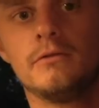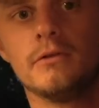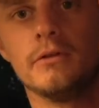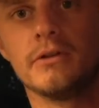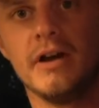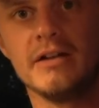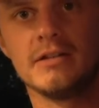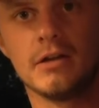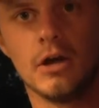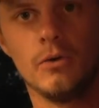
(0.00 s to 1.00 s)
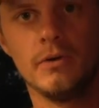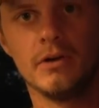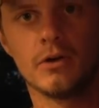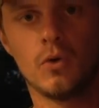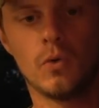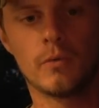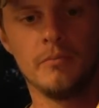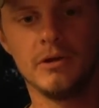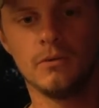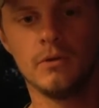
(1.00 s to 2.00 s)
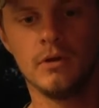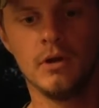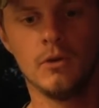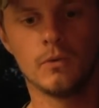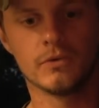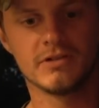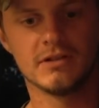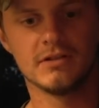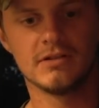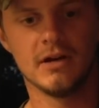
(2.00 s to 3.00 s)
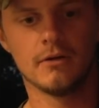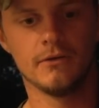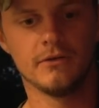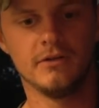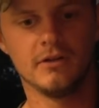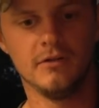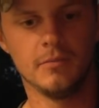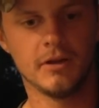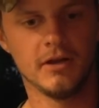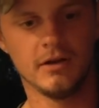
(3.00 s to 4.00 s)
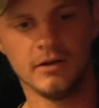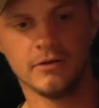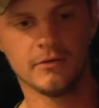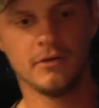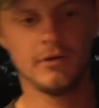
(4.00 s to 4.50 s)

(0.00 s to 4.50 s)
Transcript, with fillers: Should look nice and coated in cornmeal. I'm gonna set this down on this Dixie plate here.